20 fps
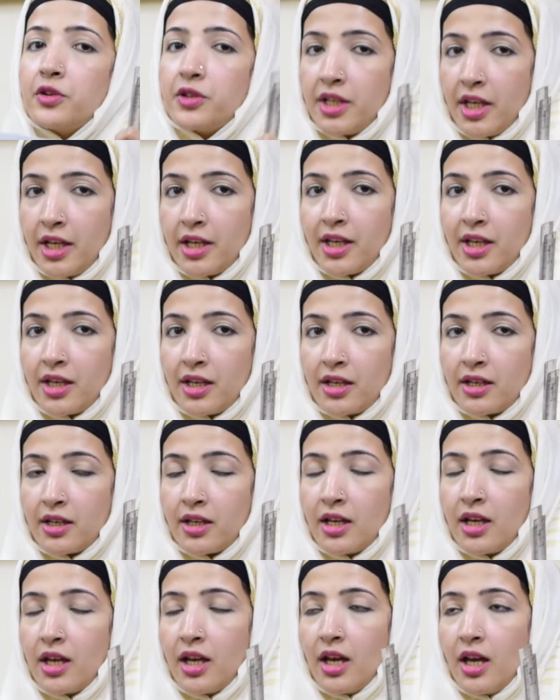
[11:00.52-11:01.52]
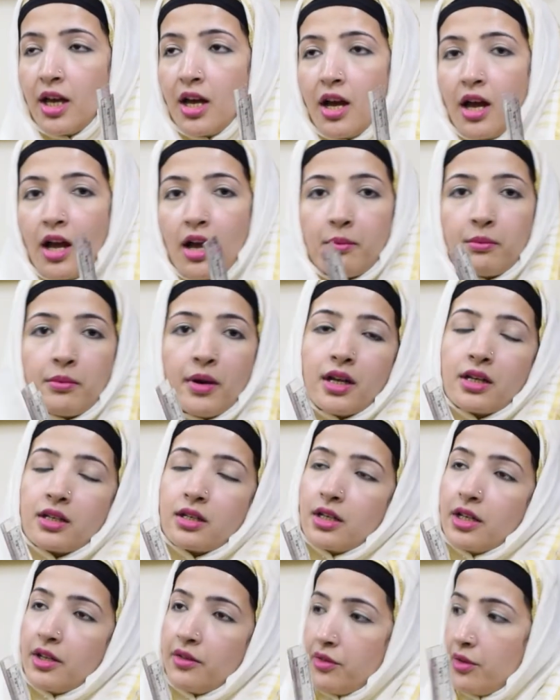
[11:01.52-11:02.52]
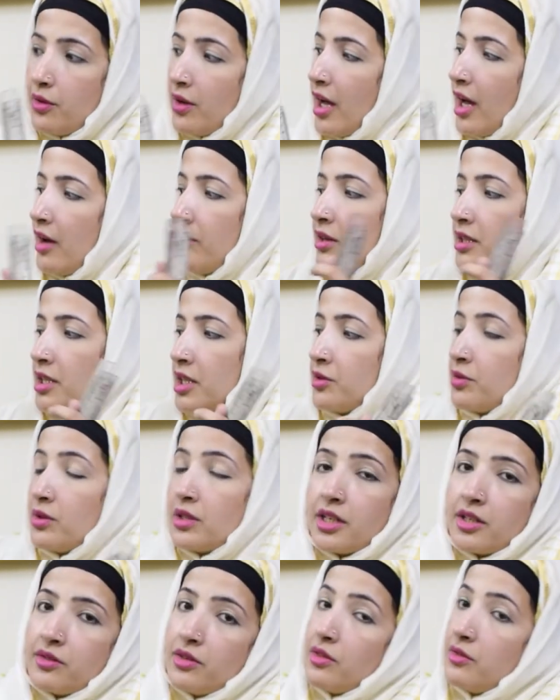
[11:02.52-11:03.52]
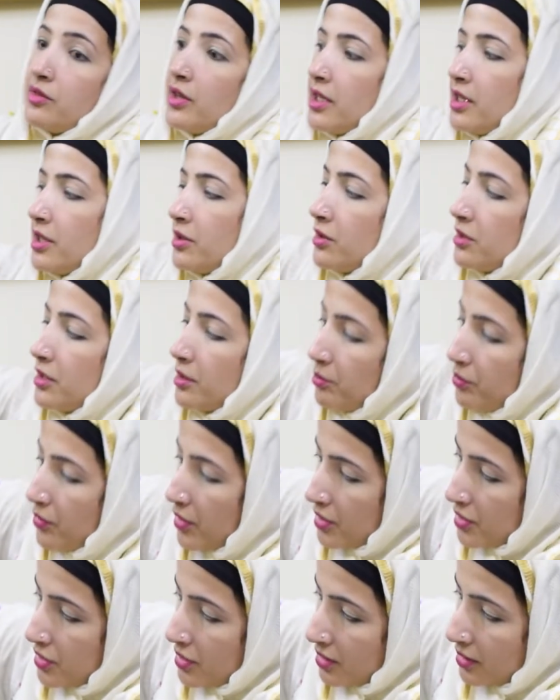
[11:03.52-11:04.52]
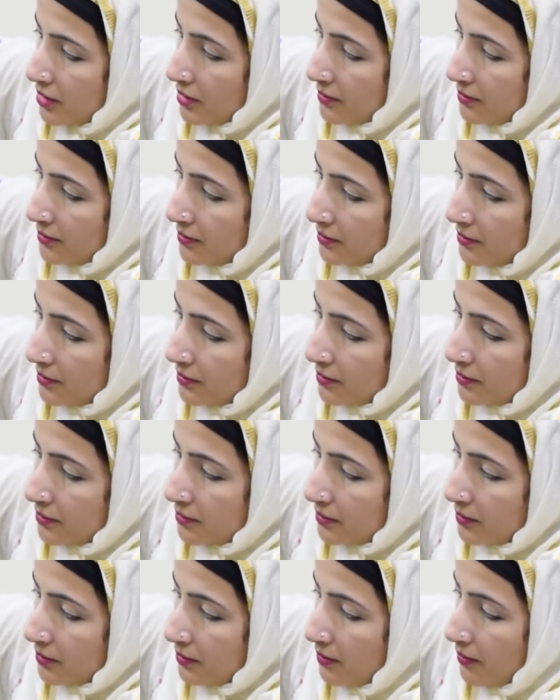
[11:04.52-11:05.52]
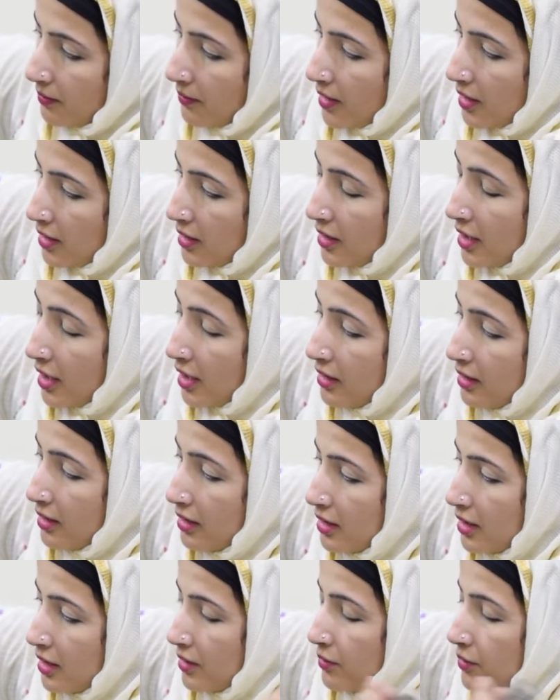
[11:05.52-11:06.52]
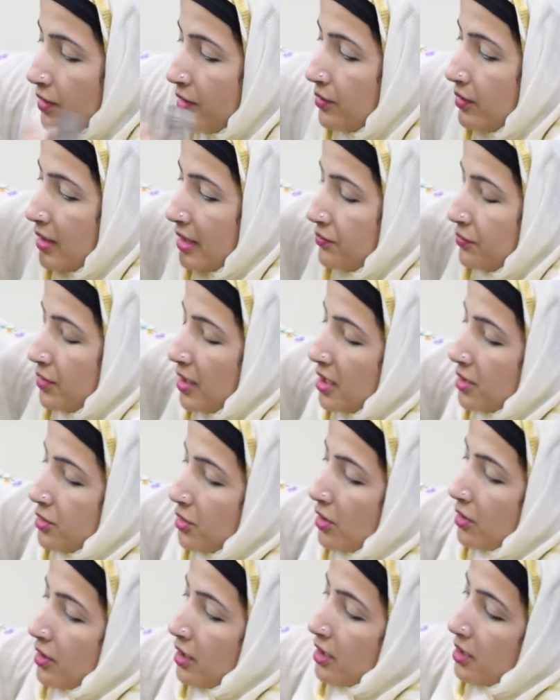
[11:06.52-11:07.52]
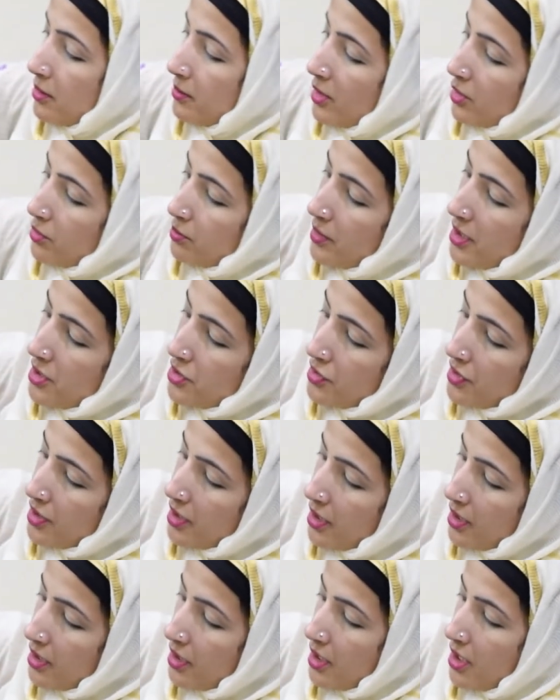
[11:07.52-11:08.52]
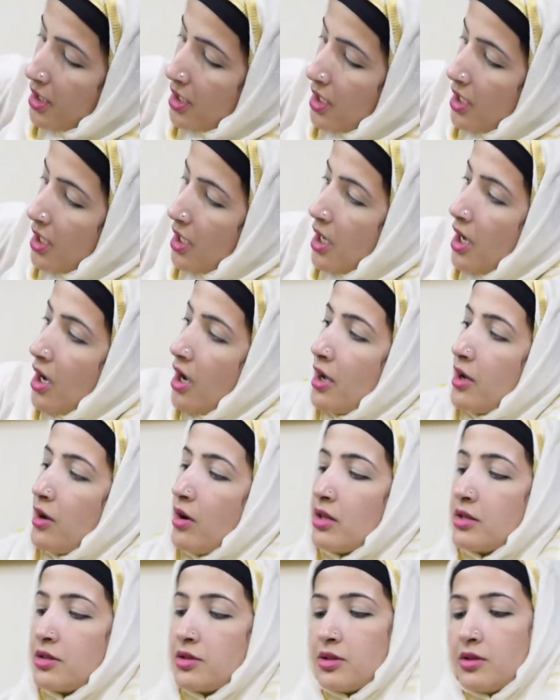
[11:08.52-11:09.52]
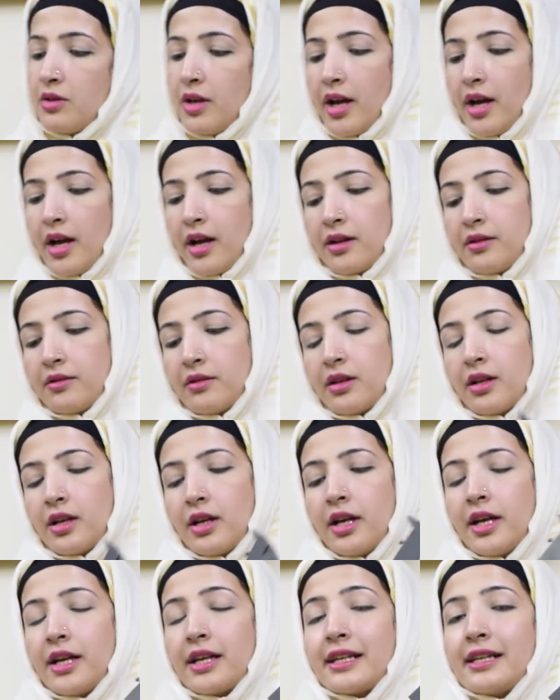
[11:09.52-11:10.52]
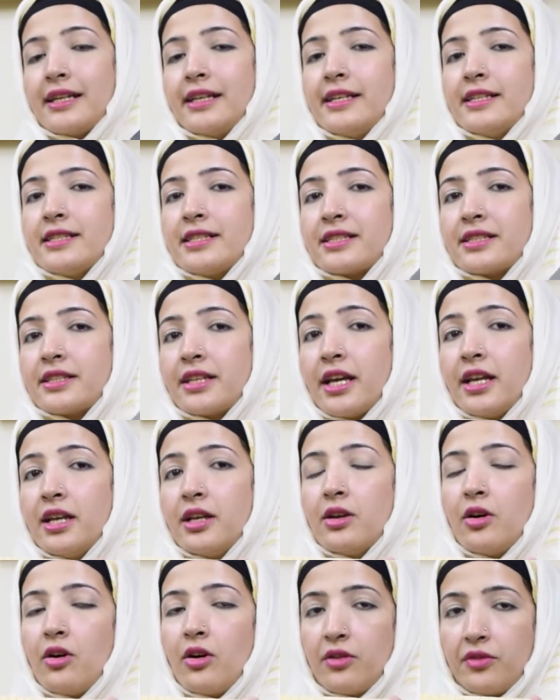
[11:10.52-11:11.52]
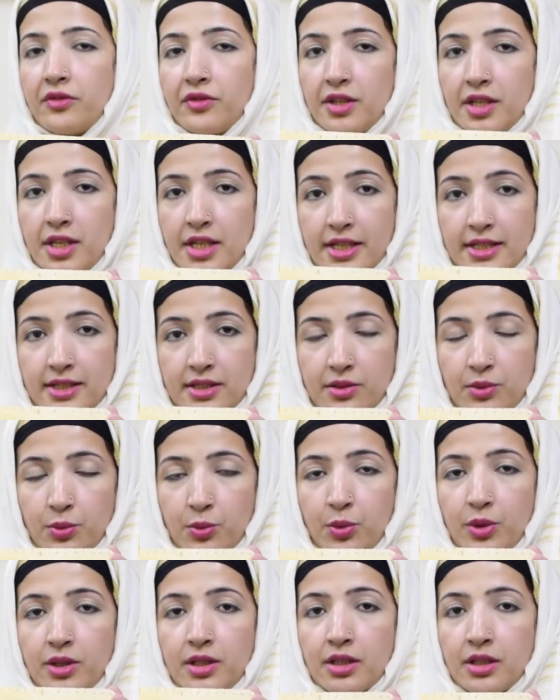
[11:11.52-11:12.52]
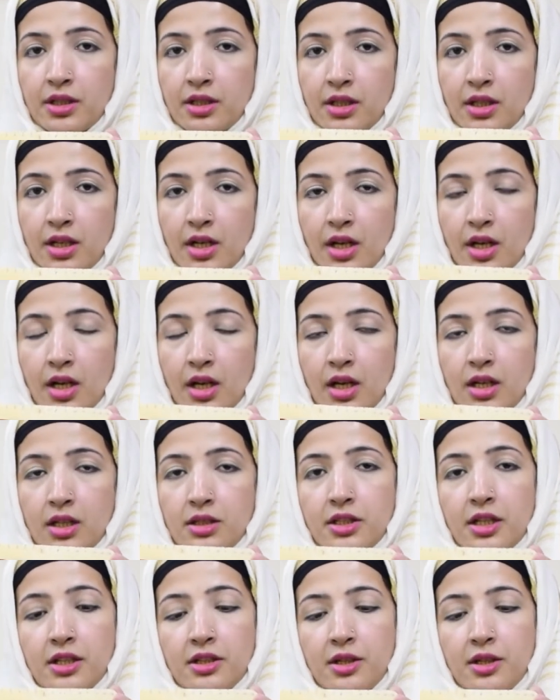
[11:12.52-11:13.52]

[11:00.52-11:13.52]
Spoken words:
taking it. But if you have it, it will give a very good impression. Then when we are talking about measuring, I also had at least 10 of these wooden tongue